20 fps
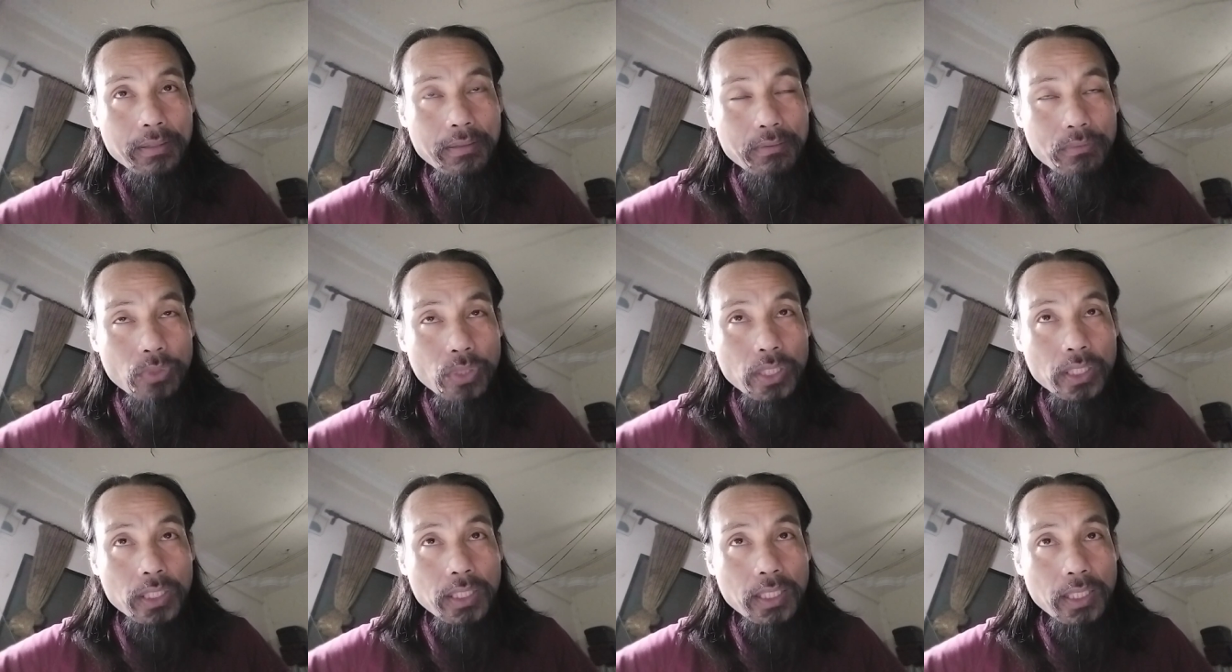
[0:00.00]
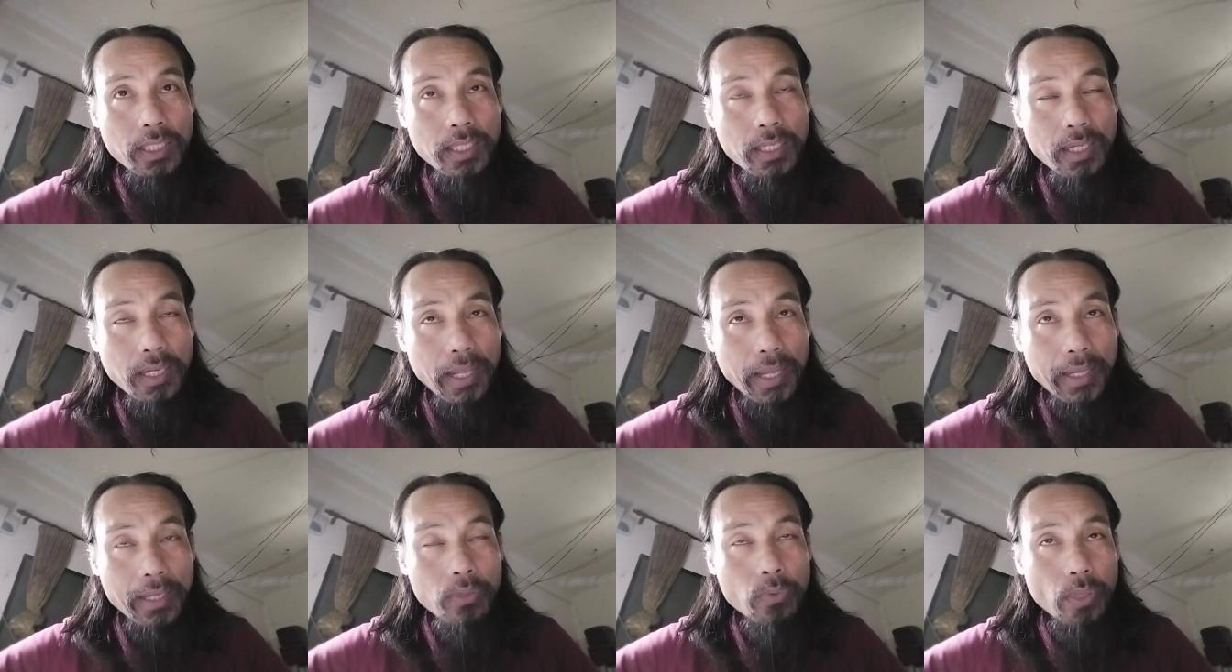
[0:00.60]
written
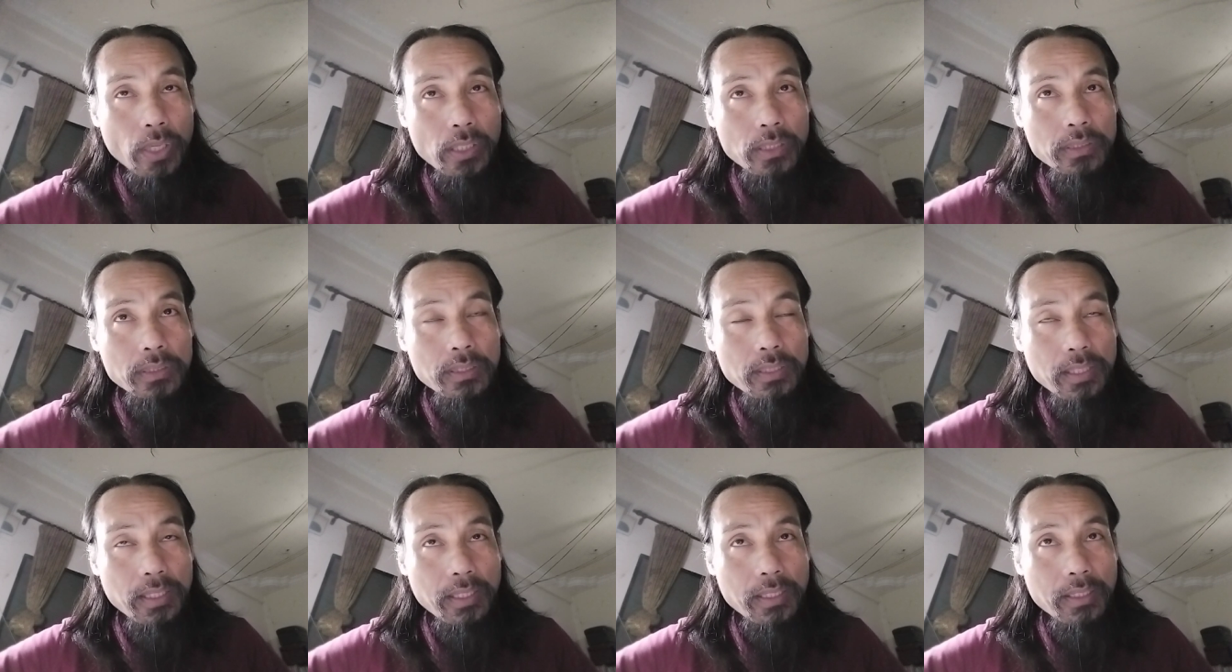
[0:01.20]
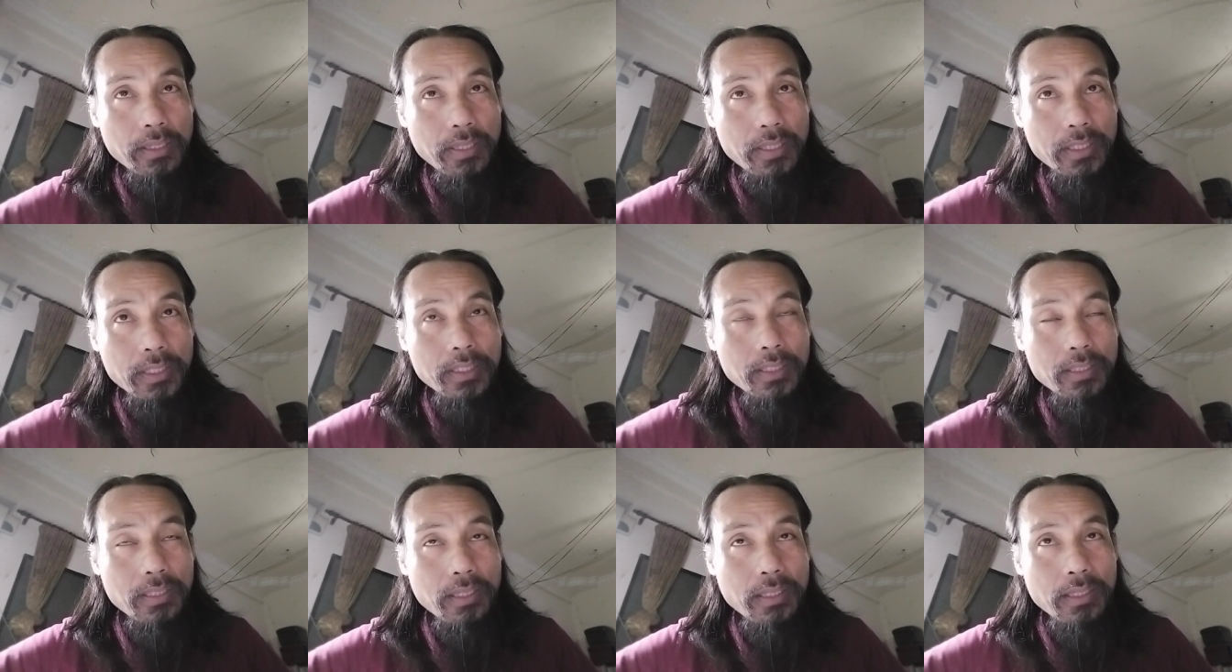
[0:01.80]
language,
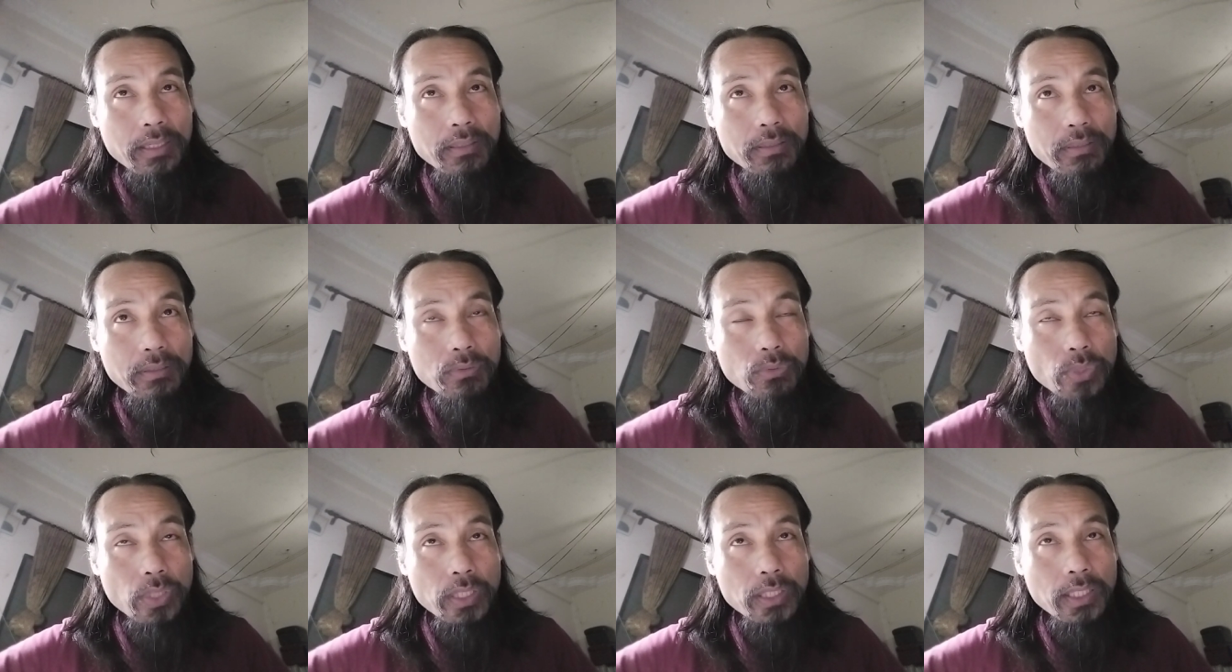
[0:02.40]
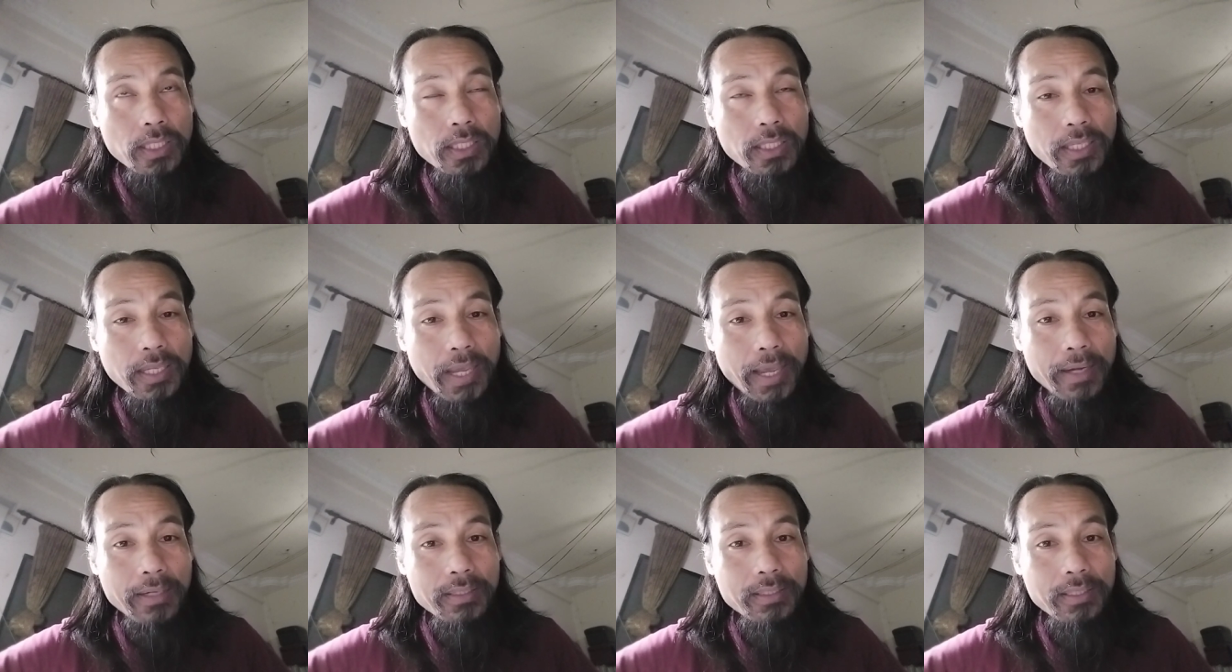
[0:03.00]
the written
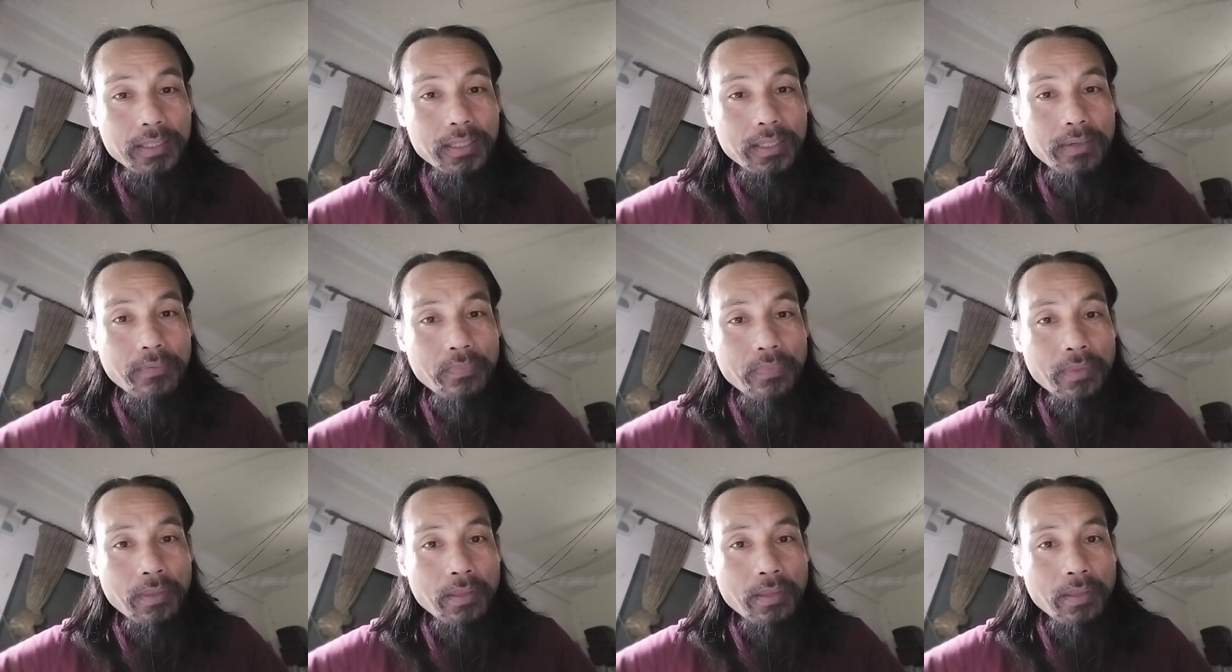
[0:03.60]
character,